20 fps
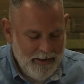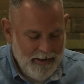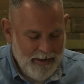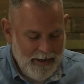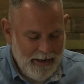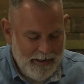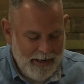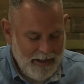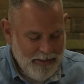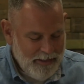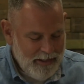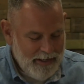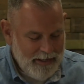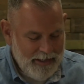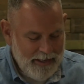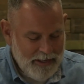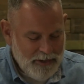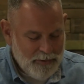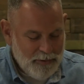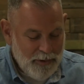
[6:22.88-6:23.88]
I think
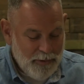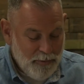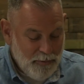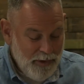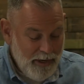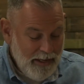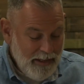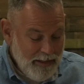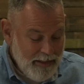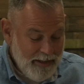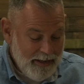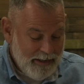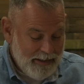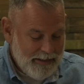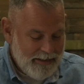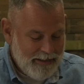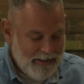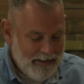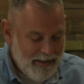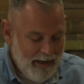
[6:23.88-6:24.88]
as we read
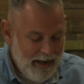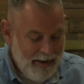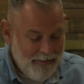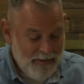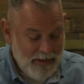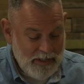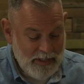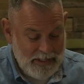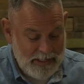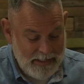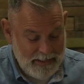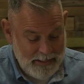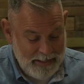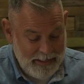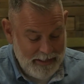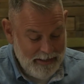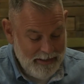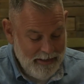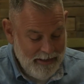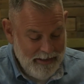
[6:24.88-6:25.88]
this,
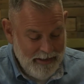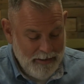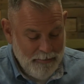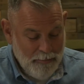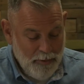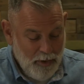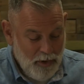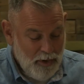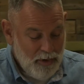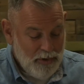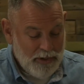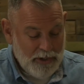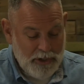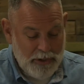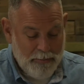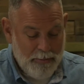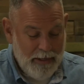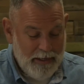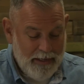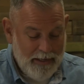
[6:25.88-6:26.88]
obviously Paul is
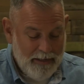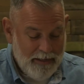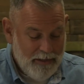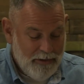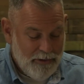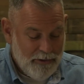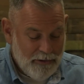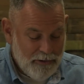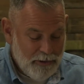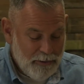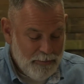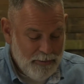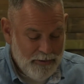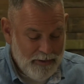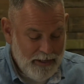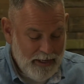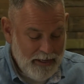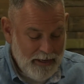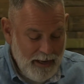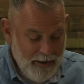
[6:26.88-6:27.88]
speaking to a group
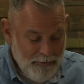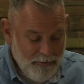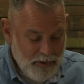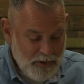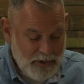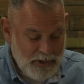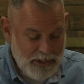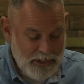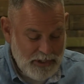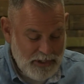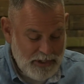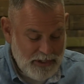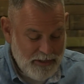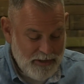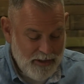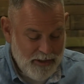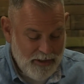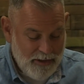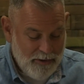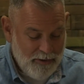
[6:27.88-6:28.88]
in Ephesus
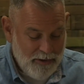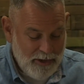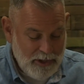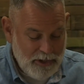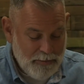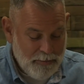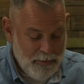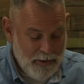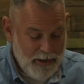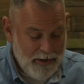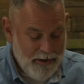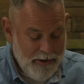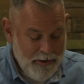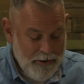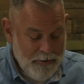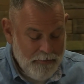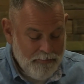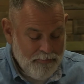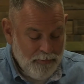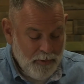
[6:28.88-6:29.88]
through this, but
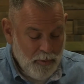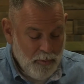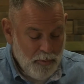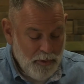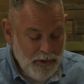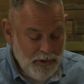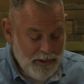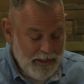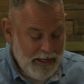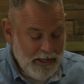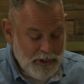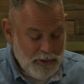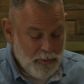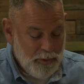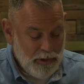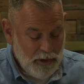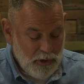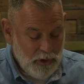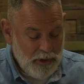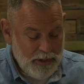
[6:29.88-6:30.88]
really as we
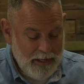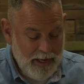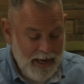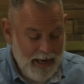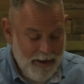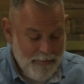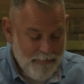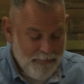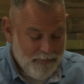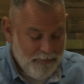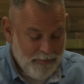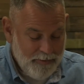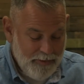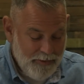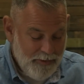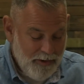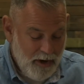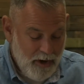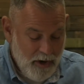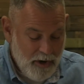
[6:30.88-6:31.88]
look at
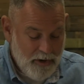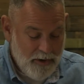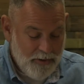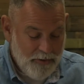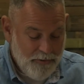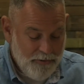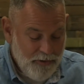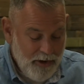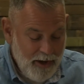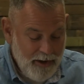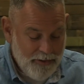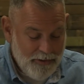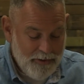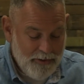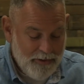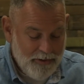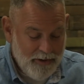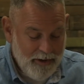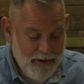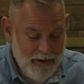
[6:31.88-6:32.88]
the heart of the
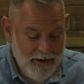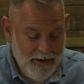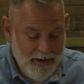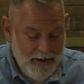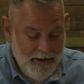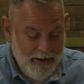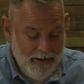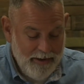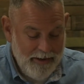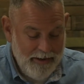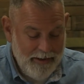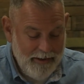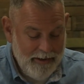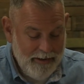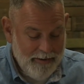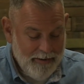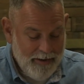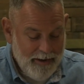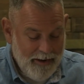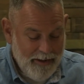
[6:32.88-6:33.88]
Father,
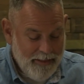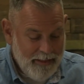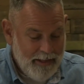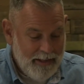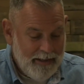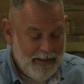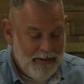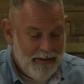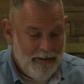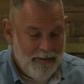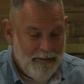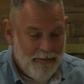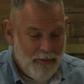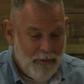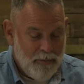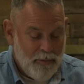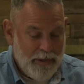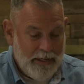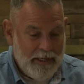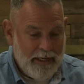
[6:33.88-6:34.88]
I think
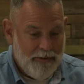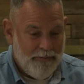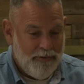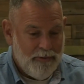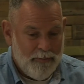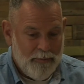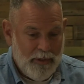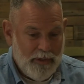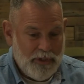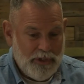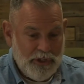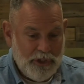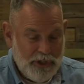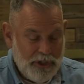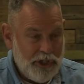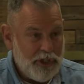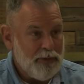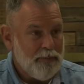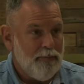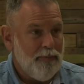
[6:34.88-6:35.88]
what we get from this is
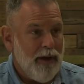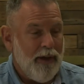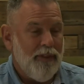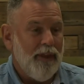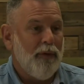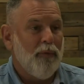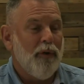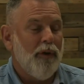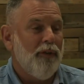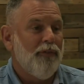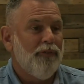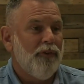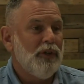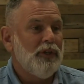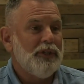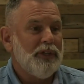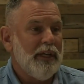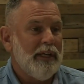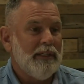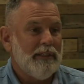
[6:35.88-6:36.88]
just, I think one of the
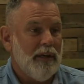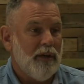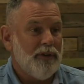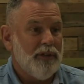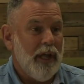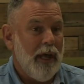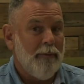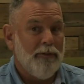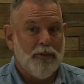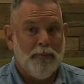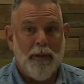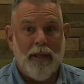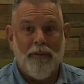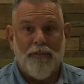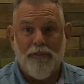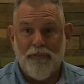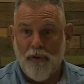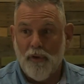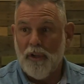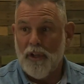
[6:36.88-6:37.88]
first things in our time is being
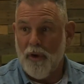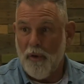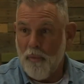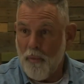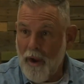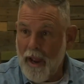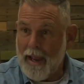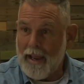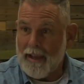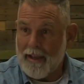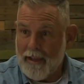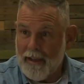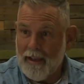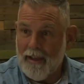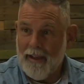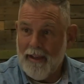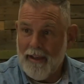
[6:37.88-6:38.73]
fully awake.